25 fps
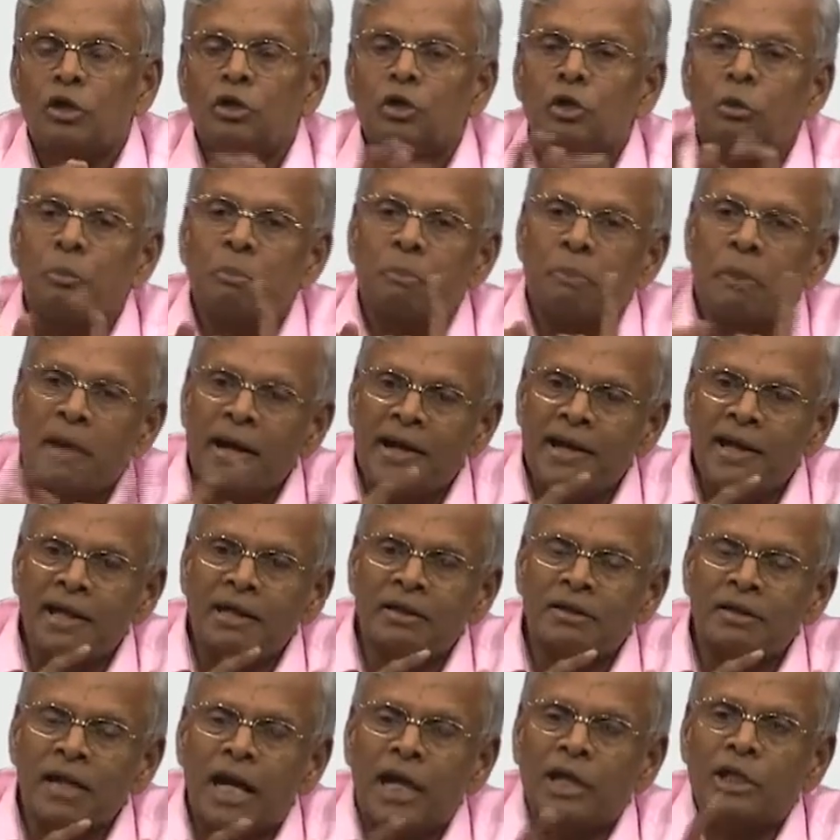To
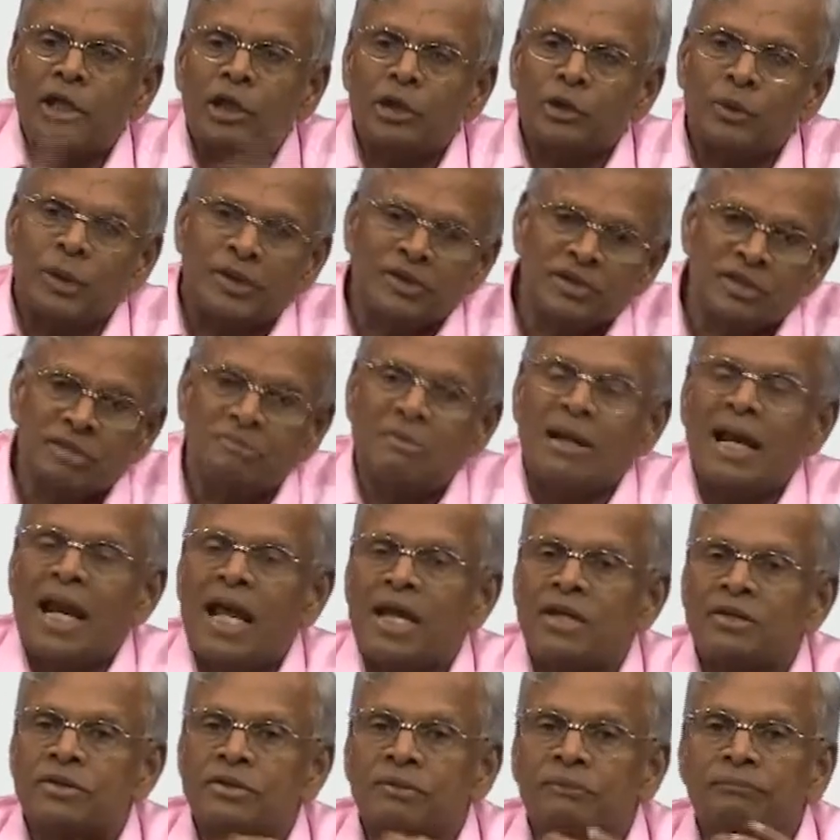predict I need to
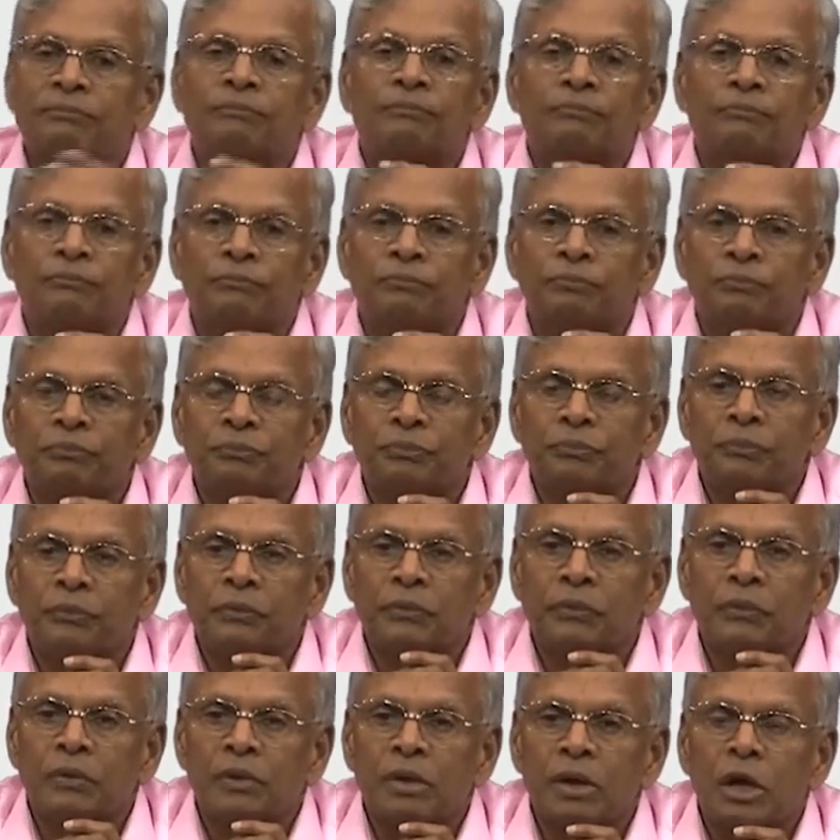assimilate.
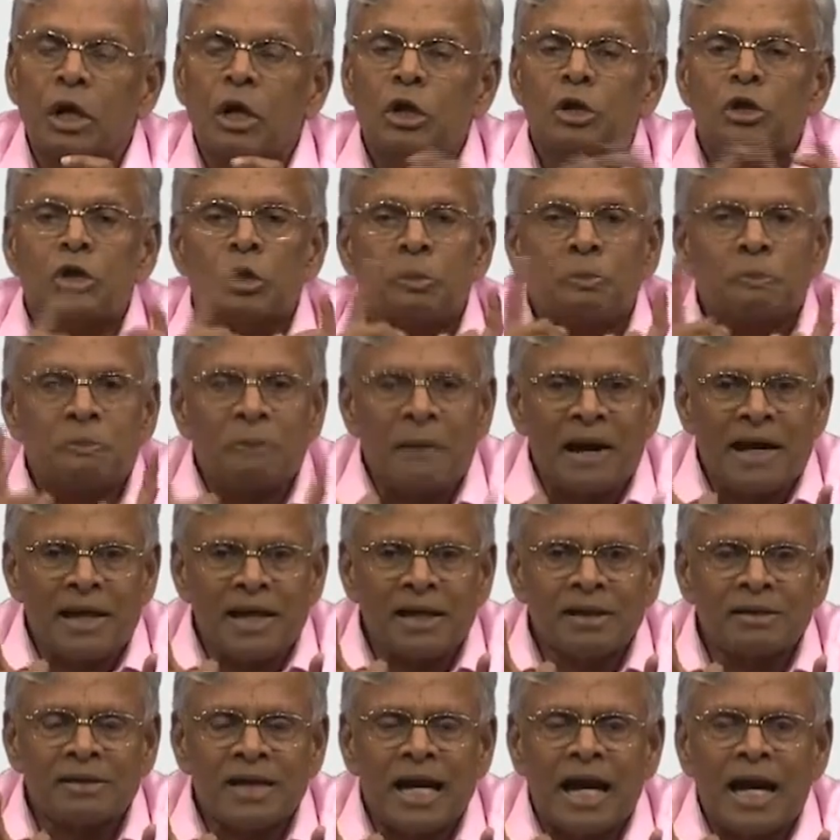To
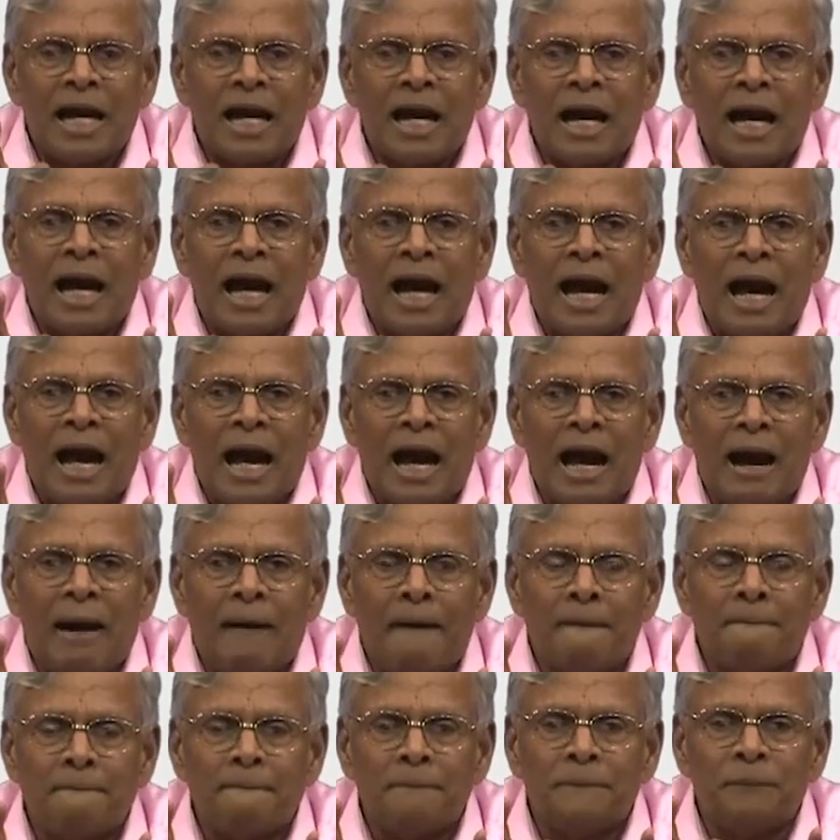predict,
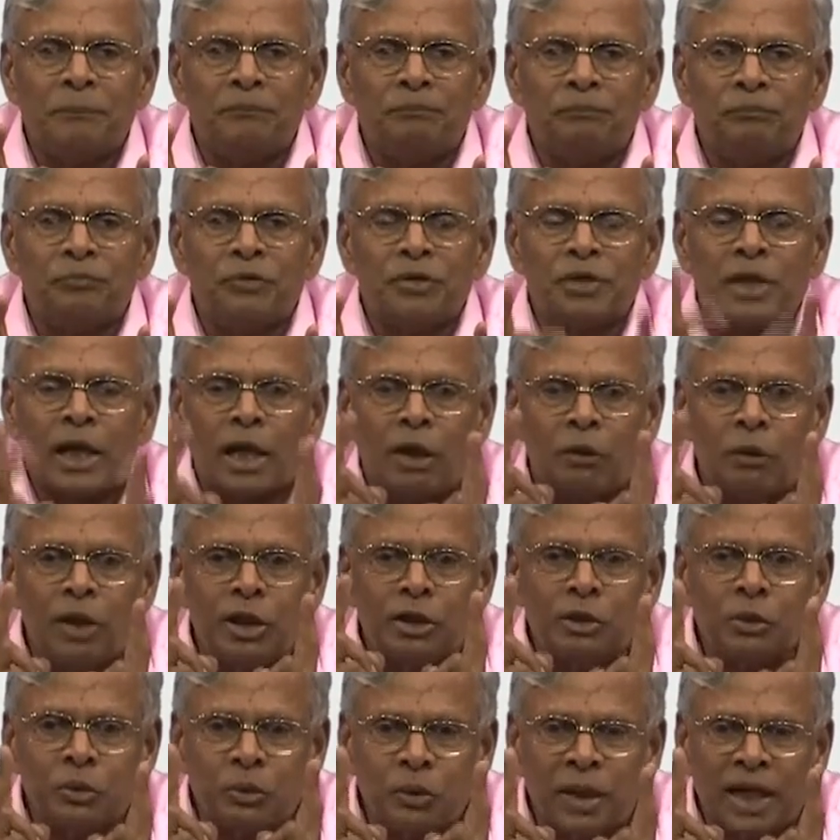there are
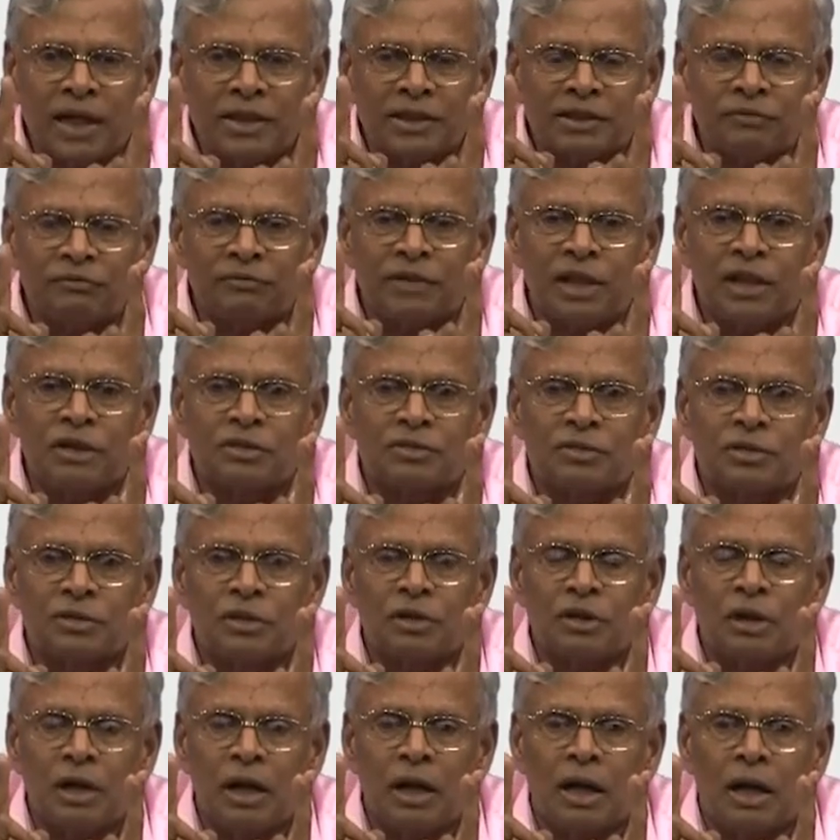only two kinds of things
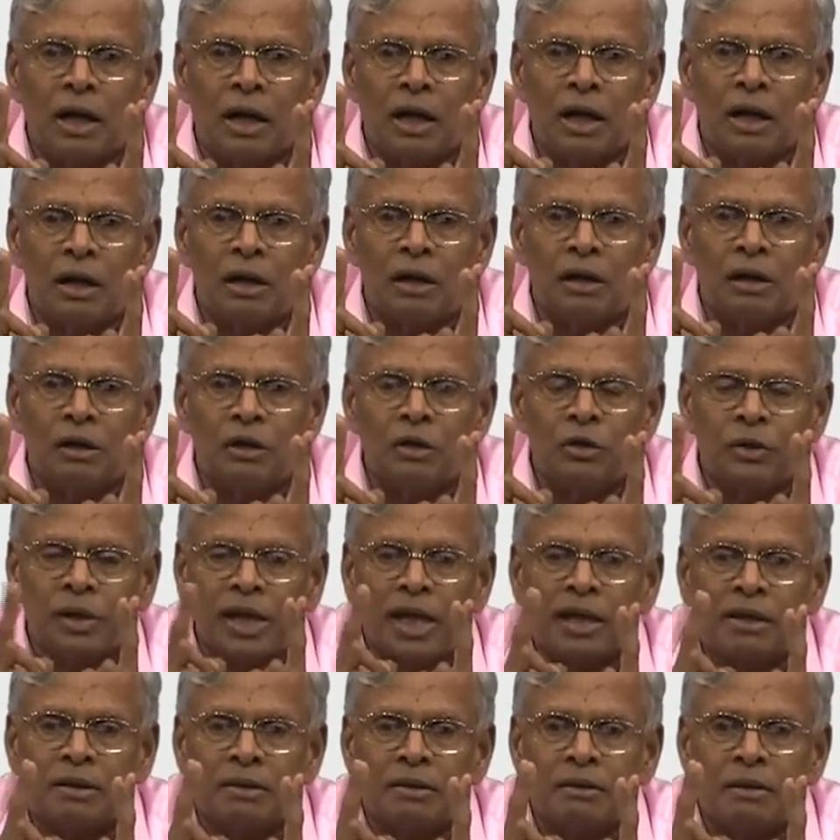you
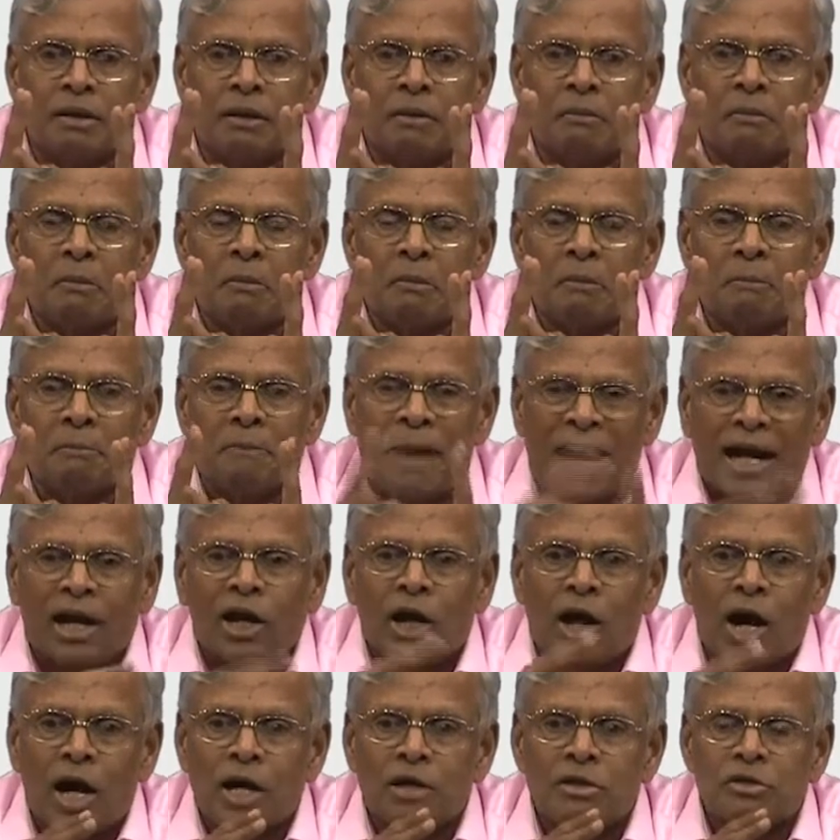can
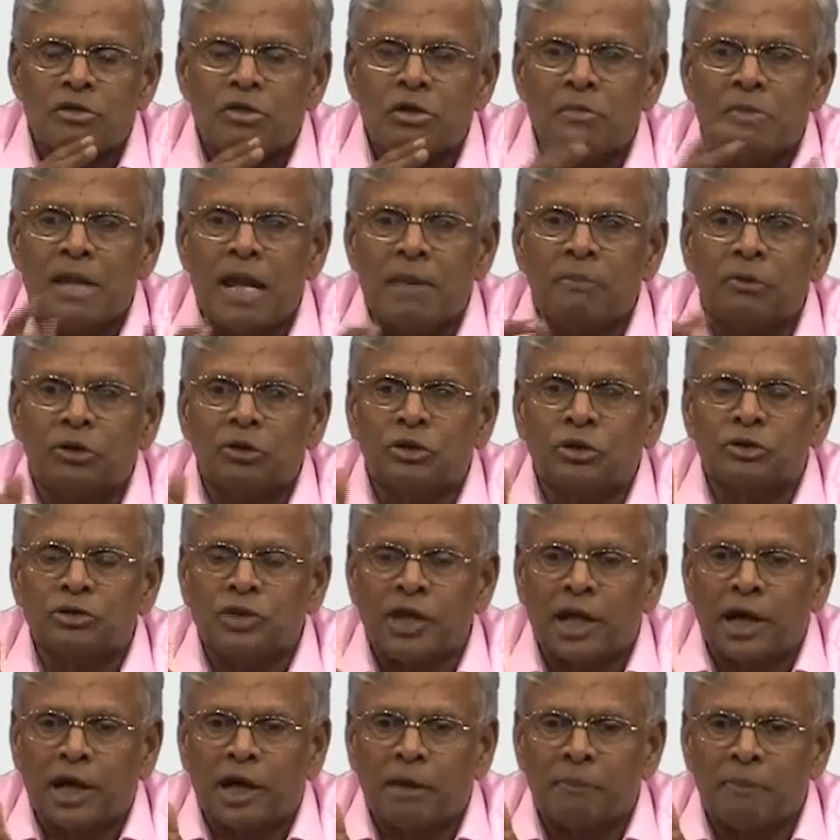bank on to be able to
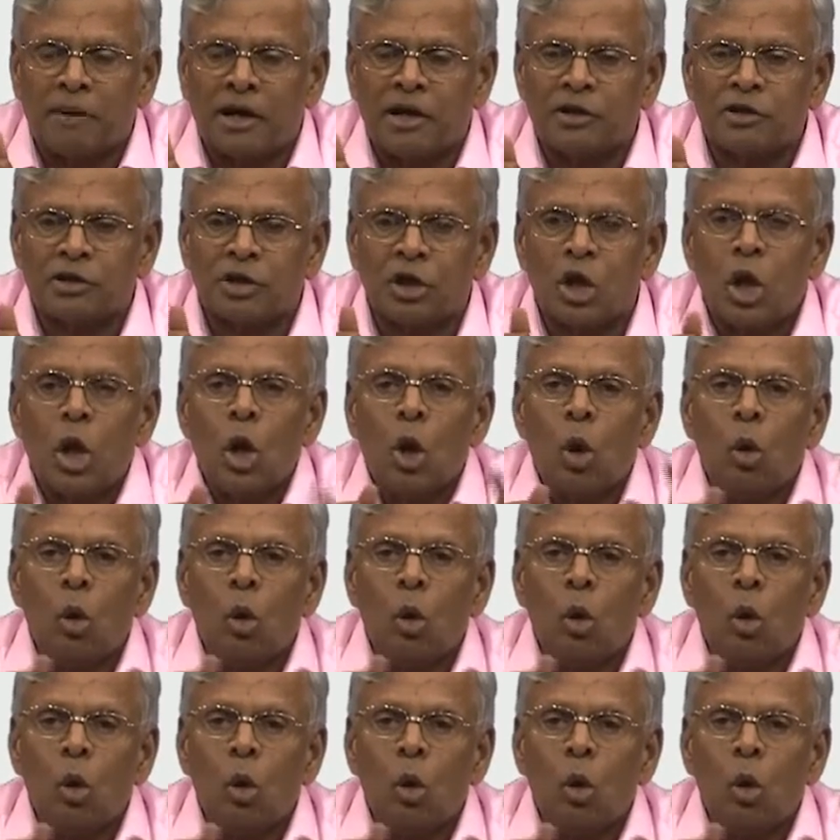generate a prediction.